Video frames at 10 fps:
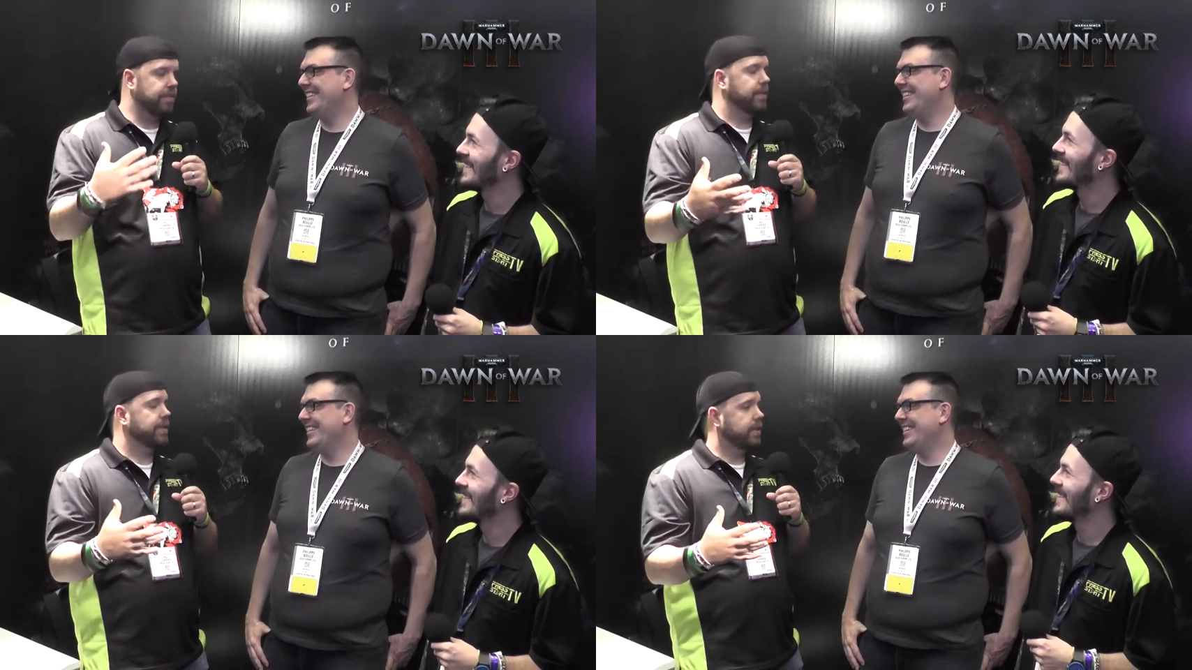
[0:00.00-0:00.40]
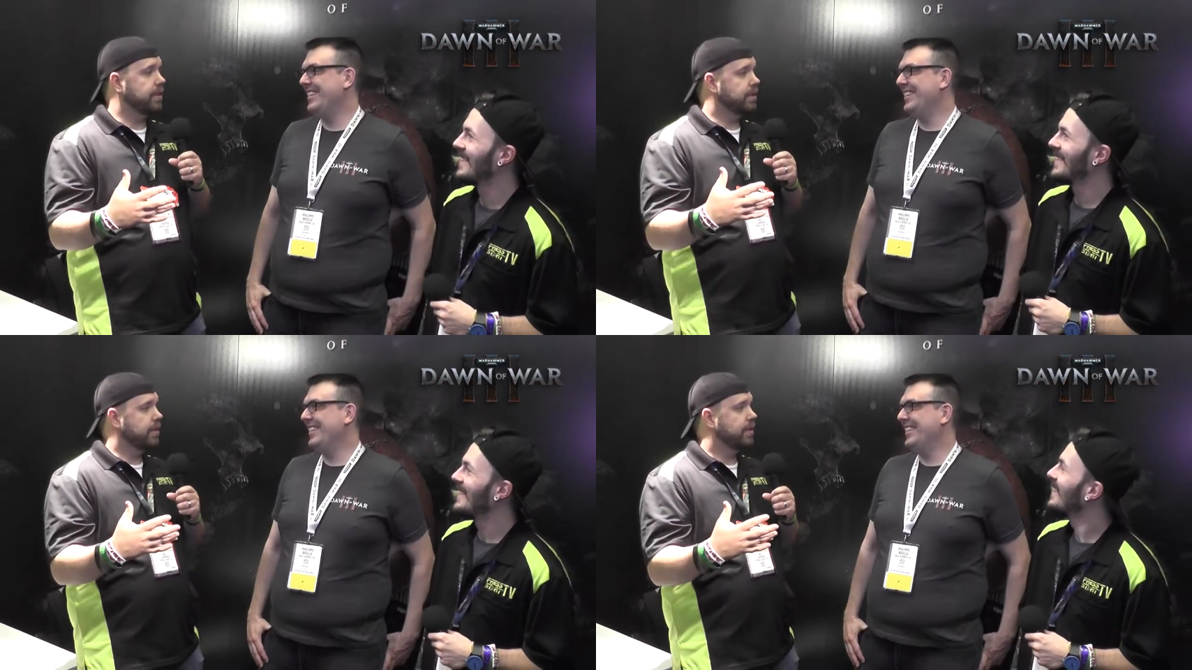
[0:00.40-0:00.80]

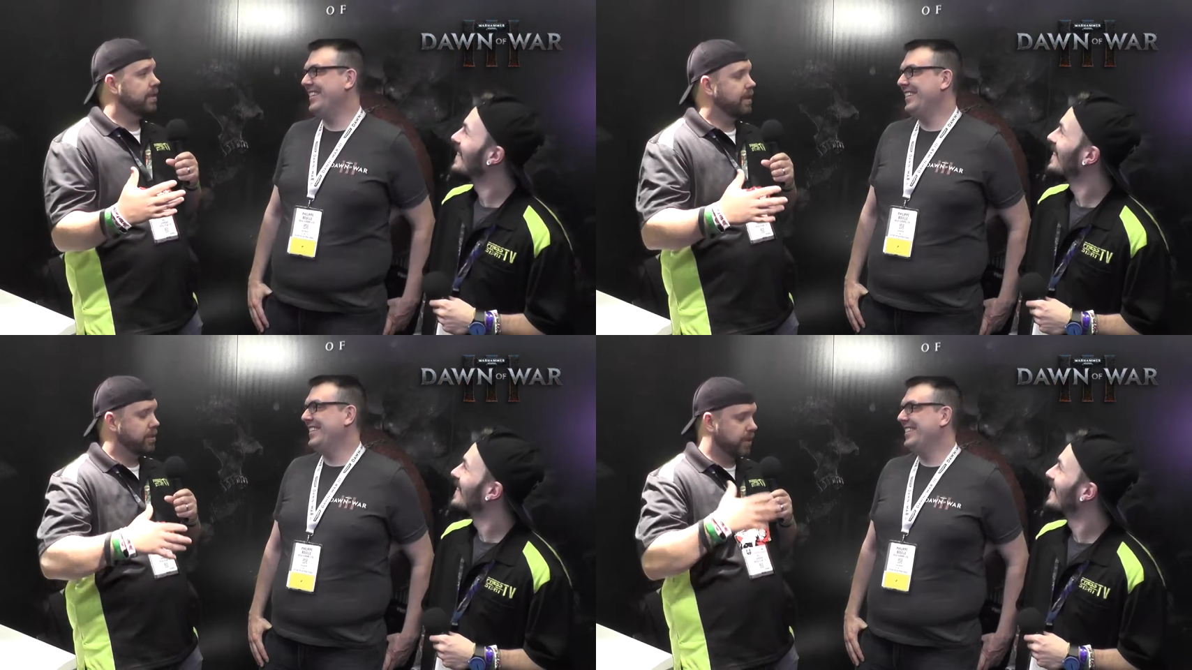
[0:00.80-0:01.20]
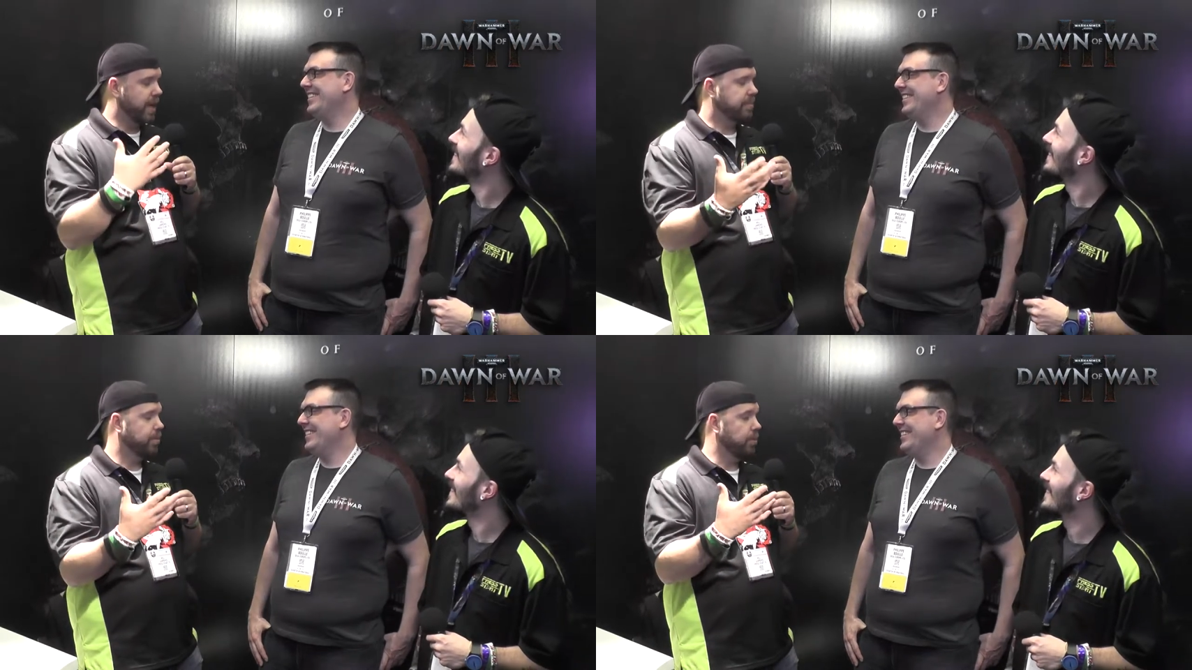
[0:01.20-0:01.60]
Speaker 1: differences that
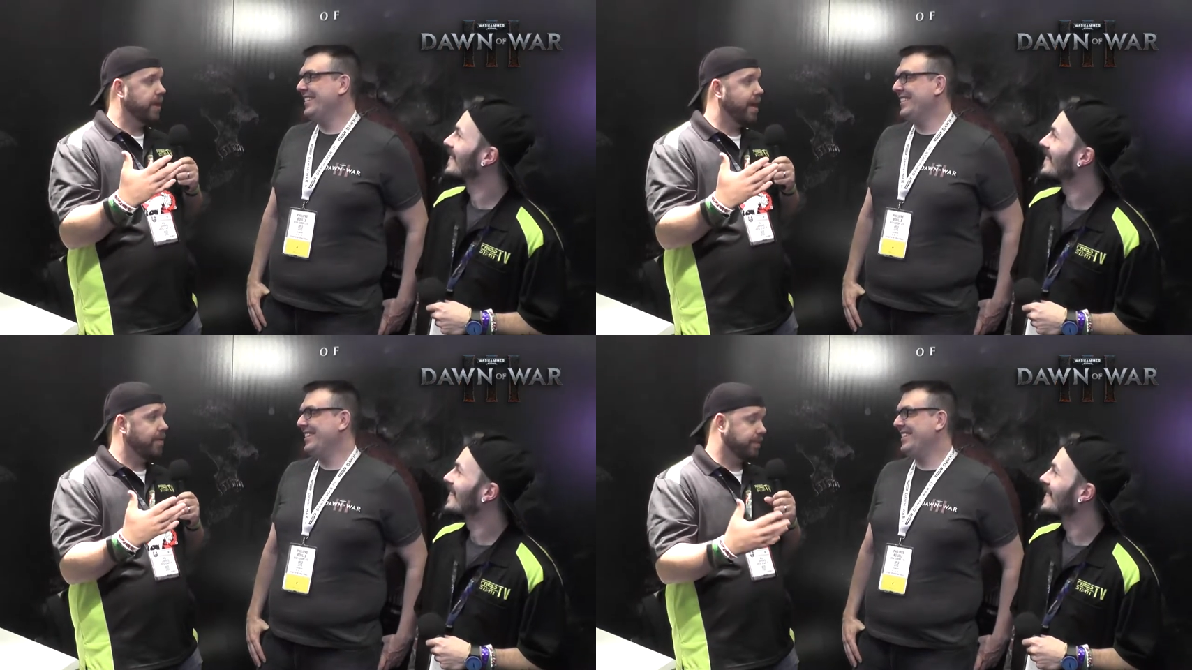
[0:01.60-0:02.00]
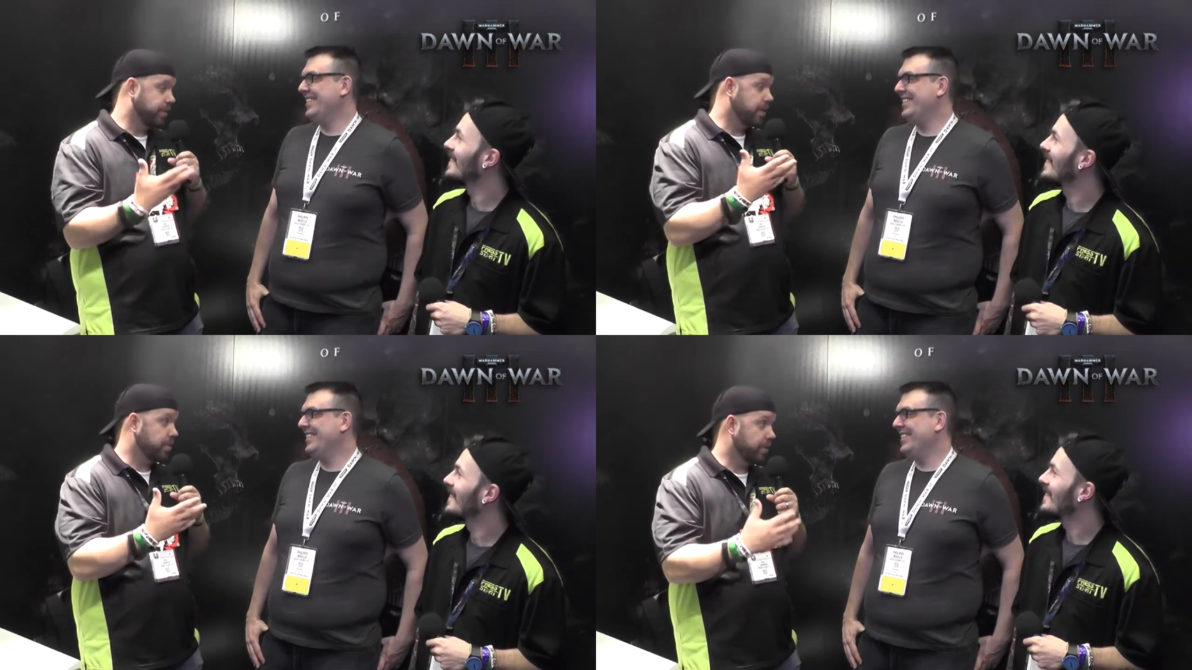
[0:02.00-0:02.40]
you guys pulled out
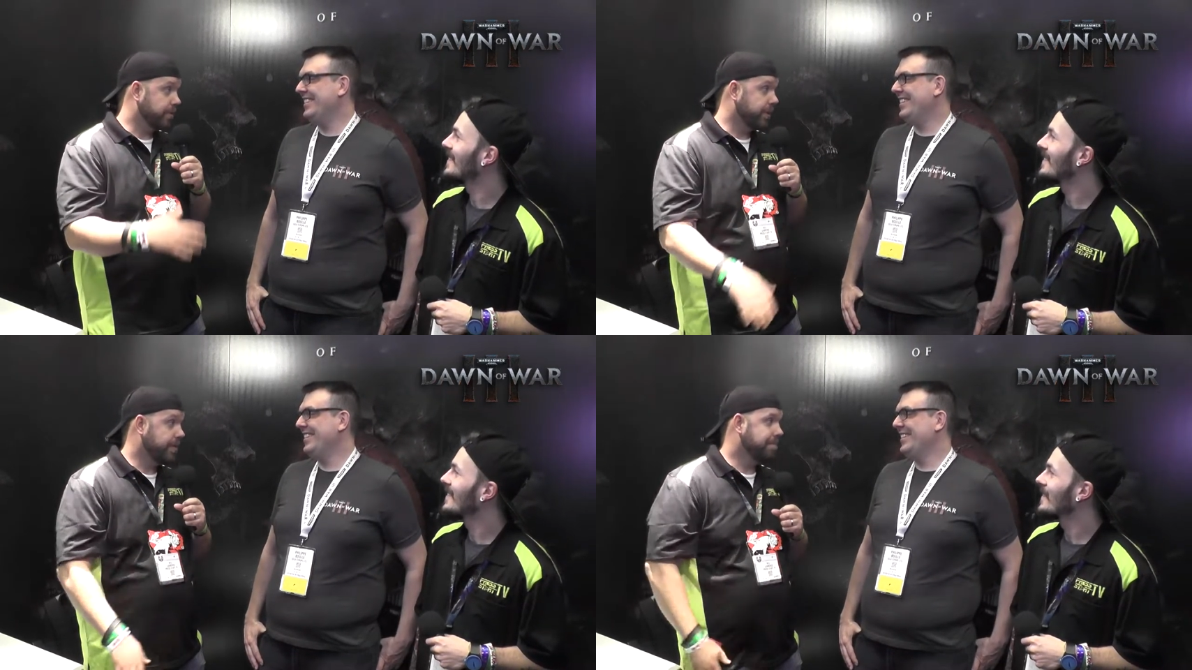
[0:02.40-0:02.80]
for Dawn of War 3?